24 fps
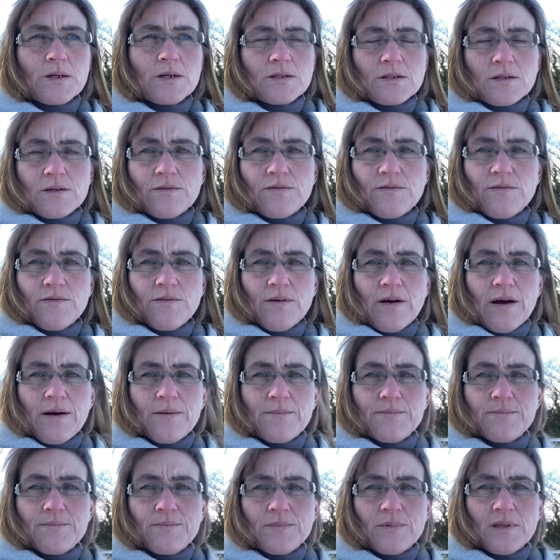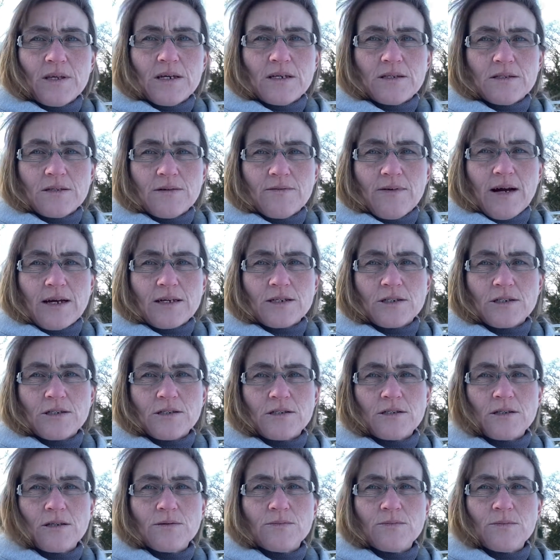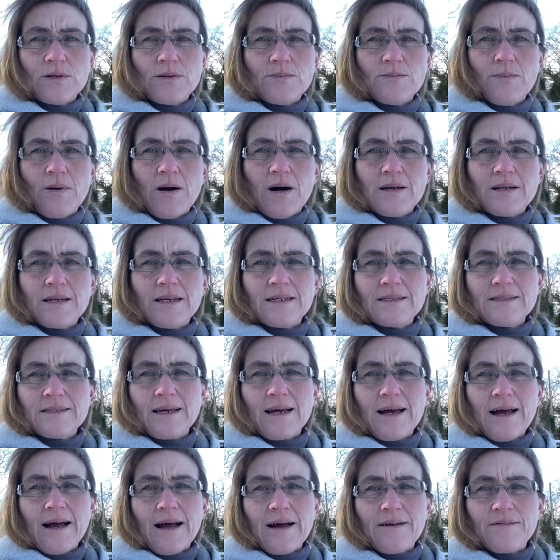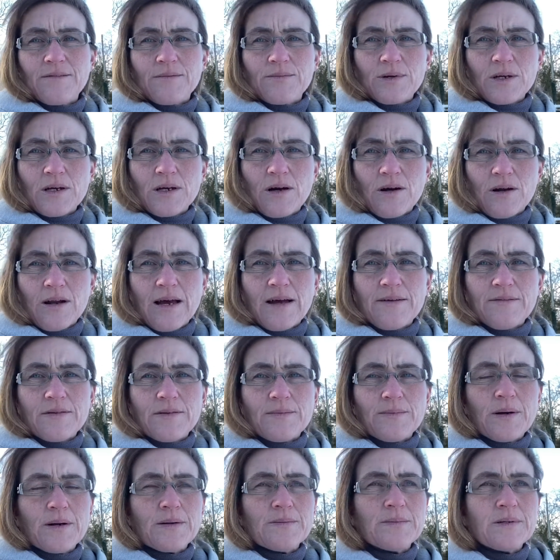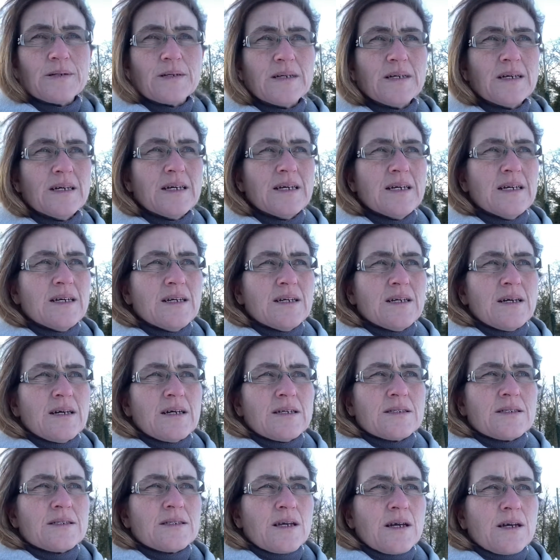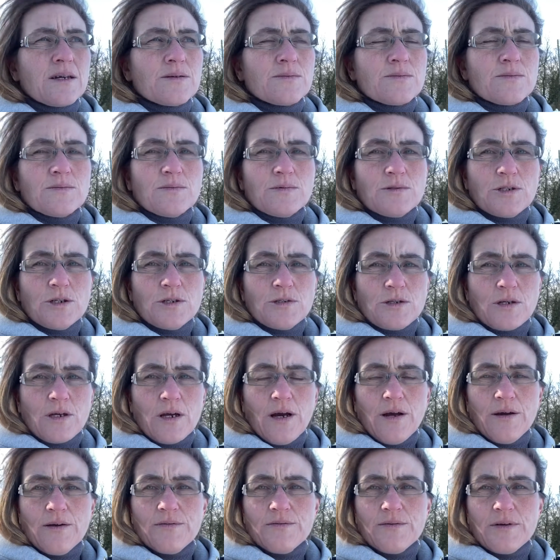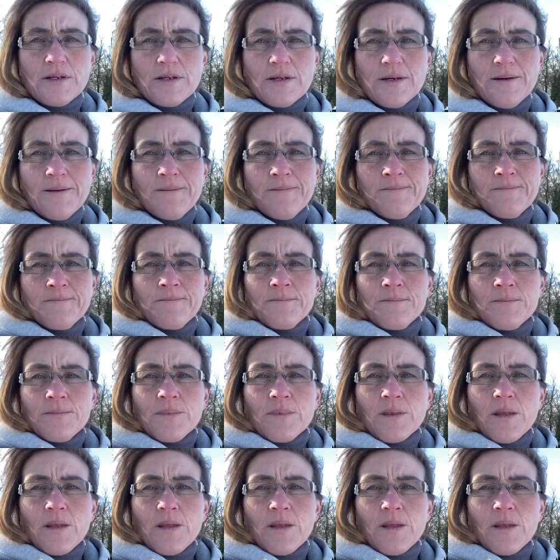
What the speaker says: of the interactions that we might need to have and we can't have at the moment, so due to COVID.